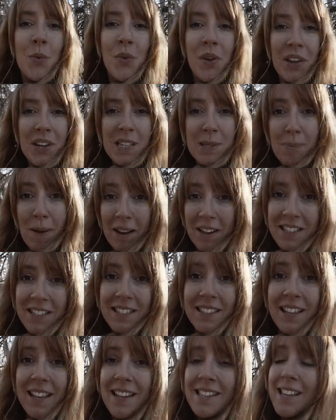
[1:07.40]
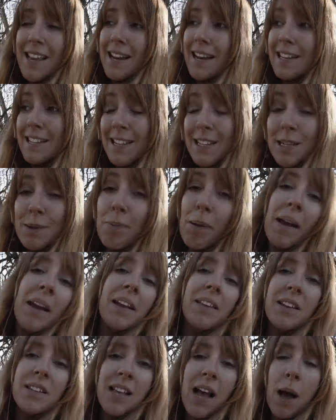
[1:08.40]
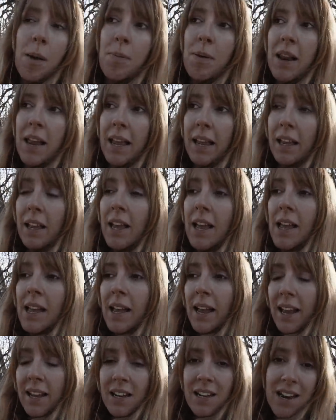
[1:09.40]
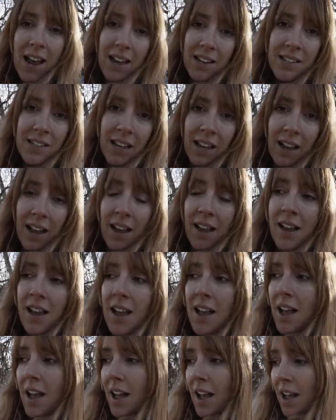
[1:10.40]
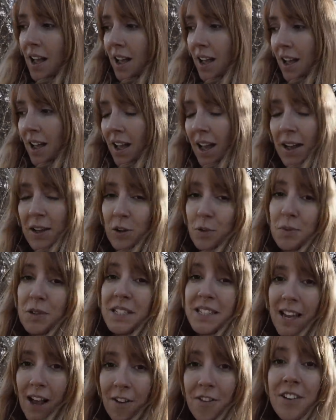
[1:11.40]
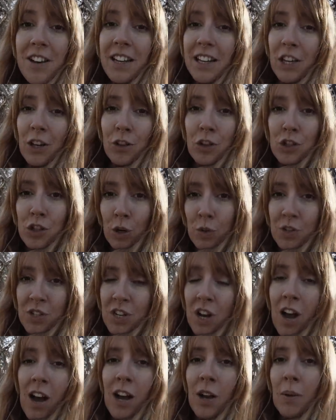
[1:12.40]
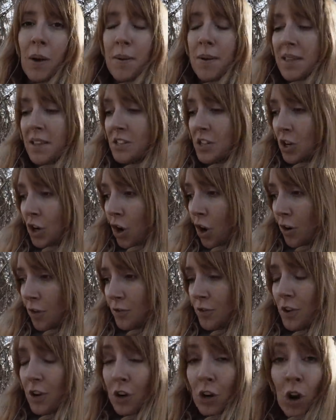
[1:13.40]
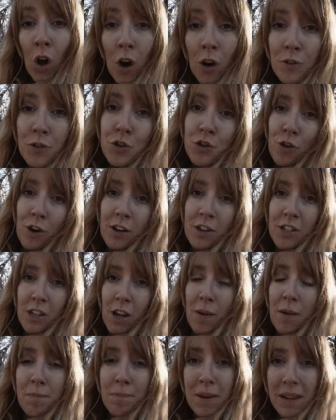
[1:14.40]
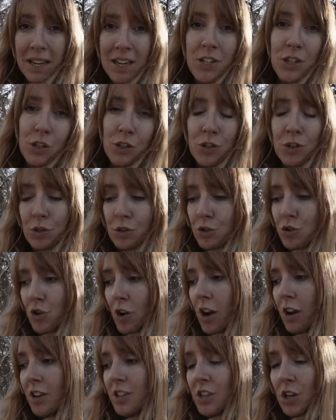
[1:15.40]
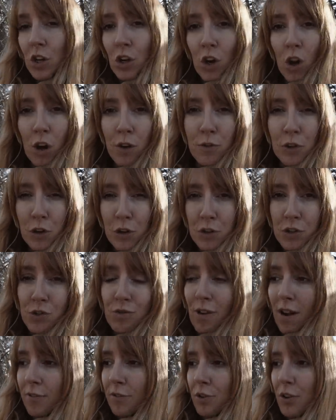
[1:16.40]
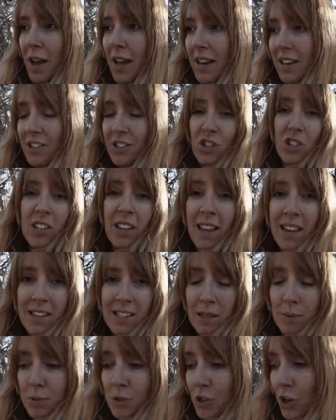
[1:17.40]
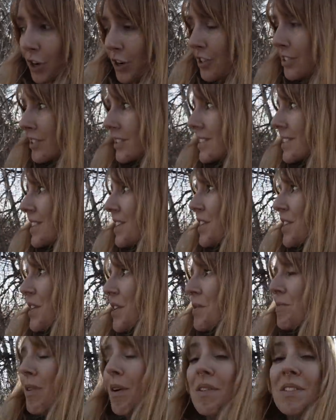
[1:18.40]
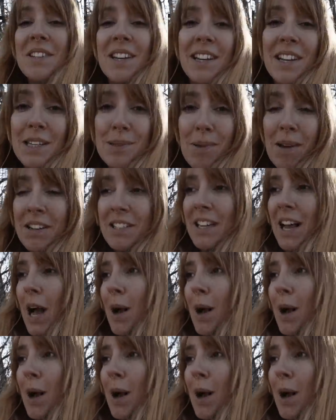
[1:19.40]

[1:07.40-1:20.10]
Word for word: We expected this and anticipated this happening in Alaska and almost definitely on the Dalton Highway, where there's a lot of trucks going, big industrial trucks, a lot of loose gravel, and it just kicks up stones. But we didn't expect it to